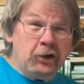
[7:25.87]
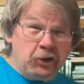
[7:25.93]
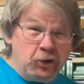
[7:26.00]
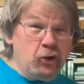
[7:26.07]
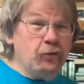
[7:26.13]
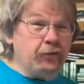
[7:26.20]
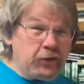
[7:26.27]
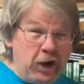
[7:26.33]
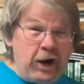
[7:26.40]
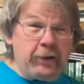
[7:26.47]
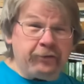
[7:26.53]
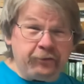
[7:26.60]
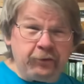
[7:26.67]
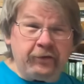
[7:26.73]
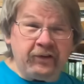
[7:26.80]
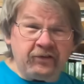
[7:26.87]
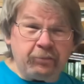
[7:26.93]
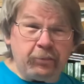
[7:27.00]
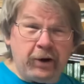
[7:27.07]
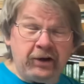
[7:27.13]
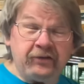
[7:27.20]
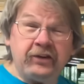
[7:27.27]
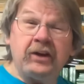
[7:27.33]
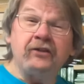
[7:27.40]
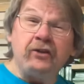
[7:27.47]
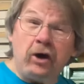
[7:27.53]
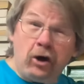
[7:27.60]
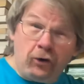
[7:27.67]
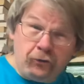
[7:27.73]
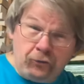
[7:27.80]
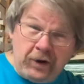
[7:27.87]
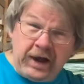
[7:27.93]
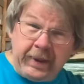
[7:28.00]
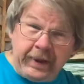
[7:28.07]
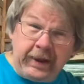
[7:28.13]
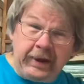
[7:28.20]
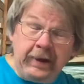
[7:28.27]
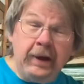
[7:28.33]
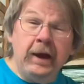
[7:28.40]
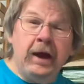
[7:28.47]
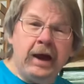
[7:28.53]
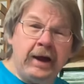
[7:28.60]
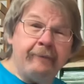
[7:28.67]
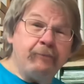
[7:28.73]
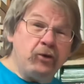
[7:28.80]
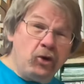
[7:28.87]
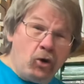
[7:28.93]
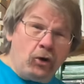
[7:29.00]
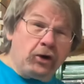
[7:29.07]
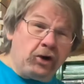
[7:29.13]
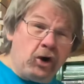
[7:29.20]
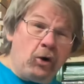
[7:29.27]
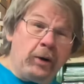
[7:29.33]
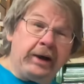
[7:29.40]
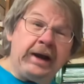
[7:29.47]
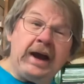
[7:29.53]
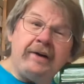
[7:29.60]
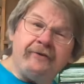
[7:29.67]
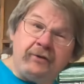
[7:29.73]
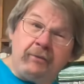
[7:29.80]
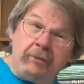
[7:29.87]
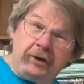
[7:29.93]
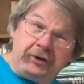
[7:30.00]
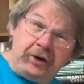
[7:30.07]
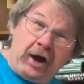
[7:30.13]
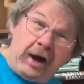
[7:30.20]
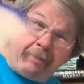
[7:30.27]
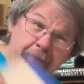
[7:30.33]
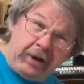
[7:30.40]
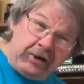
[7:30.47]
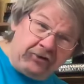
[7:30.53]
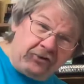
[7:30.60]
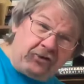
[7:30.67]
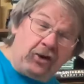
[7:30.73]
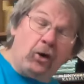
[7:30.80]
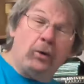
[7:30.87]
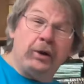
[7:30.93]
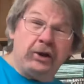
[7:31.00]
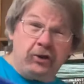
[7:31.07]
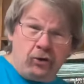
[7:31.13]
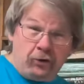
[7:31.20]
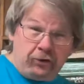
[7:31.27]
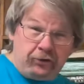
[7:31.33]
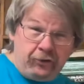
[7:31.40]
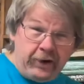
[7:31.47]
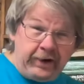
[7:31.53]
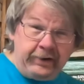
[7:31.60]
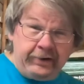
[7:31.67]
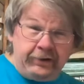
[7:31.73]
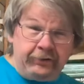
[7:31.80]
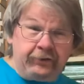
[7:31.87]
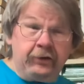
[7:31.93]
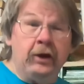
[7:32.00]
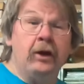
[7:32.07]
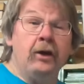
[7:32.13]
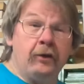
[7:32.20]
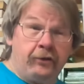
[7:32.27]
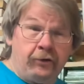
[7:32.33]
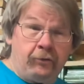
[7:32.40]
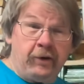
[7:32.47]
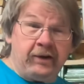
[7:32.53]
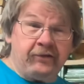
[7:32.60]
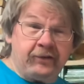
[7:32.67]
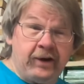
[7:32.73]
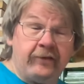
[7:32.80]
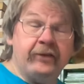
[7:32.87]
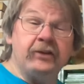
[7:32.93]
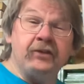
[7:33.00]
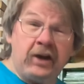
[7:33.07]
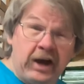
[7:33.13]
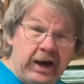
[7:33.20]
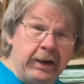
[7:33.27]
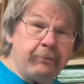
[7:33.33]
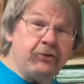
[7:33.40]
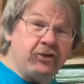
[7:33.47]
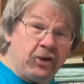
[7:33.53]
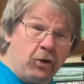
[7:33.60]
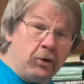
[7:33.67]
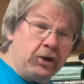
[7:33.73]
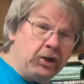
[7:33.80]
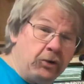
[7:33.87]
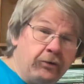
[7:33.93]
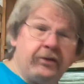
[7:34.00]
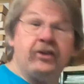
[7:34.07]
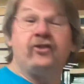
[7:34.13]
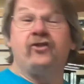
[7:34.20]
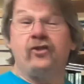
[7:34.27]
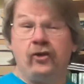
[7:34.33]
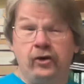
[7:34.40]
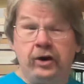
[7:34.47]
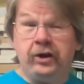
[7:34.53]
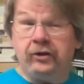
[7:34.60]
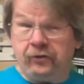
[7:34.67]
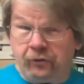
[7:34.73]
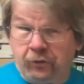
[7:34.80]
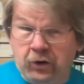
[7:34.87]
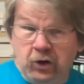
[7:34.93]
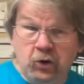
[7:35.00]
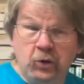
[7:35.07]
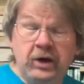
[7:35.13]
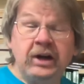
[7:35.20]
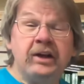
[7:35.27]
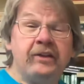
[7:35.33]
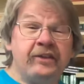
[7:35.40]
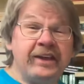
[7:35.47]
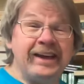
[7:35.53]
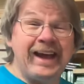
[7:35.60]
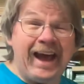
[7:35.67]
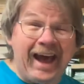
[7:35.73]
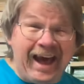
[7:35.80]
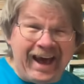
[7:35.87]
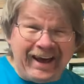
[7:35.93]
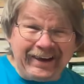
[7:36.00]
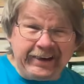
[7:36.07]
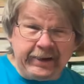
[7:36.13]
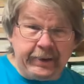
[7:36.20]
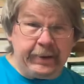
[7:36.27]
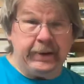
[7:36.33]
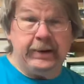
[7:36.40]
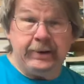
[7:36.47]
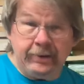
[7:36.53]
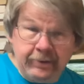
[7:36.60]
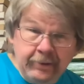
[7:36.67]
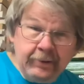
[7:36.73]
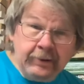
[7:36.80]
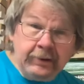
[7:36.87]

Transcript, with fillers: You've gone through this process already, and you're going at from the top end, showing your greatness. The rest of us, I'm showing you the journey through the agony